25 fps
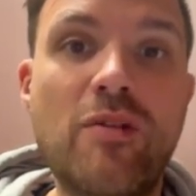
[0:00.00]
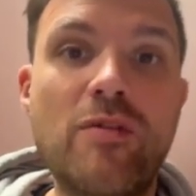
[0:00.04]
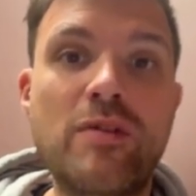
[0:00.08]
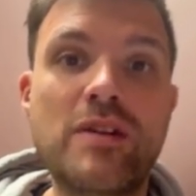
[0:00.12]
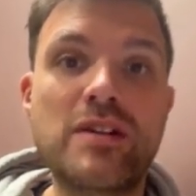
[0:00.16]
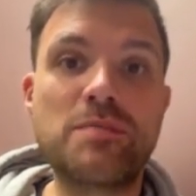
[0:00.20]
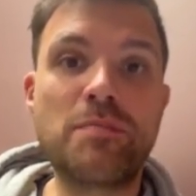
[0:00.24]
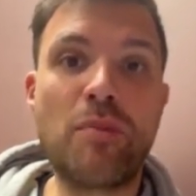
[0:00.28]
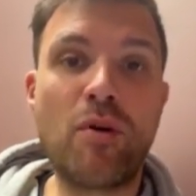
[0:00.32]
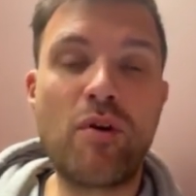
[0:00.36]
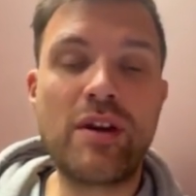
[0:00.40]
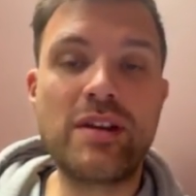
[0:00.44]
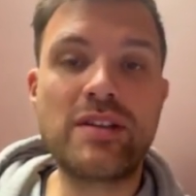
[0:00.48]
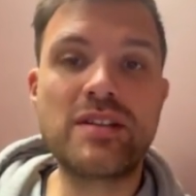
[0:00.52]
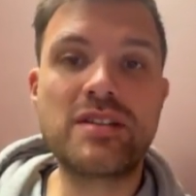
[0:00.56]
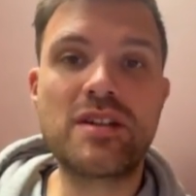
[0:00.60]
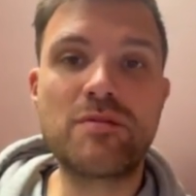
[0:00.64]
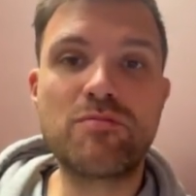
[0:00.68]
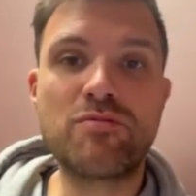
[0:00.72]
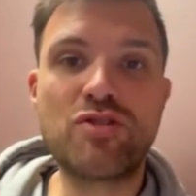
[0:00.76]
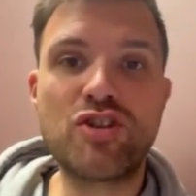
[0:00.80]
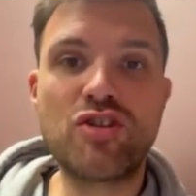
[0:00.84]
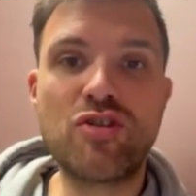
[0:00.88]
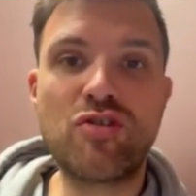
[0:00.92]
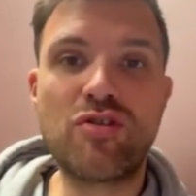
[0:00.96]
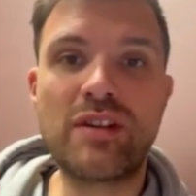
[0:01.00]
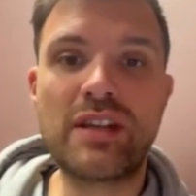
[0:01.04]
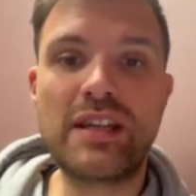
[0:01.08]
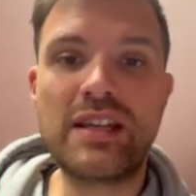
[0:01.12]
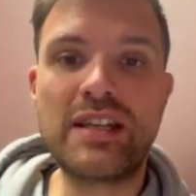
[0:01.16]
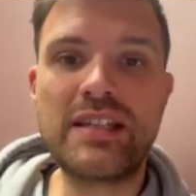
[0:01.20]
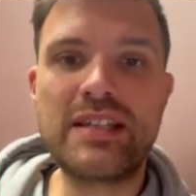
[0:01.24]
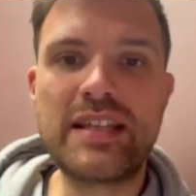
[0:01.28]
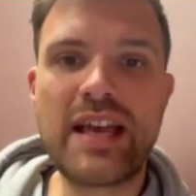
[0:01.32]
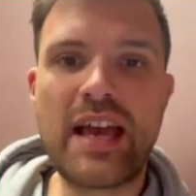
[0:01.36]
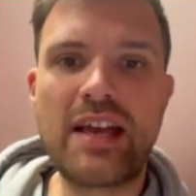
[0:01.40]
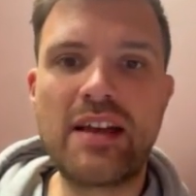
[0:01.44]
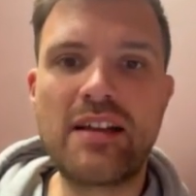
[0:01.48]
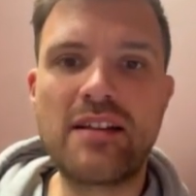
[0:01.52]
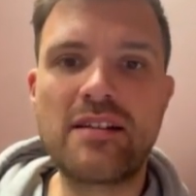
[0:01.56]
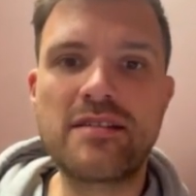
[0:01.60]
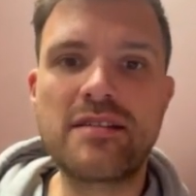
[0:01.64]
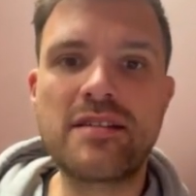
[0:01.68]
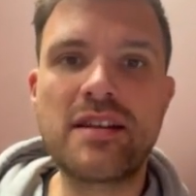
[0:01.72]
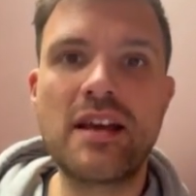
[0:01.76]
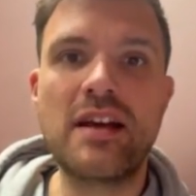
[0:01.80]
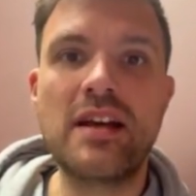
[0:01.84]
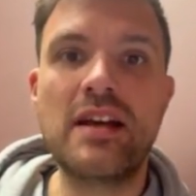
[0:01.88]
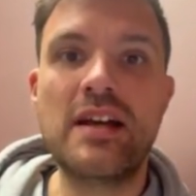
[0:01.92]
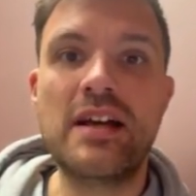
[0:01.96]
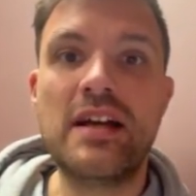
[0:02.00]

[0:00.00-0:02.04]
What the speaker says: is put in some short details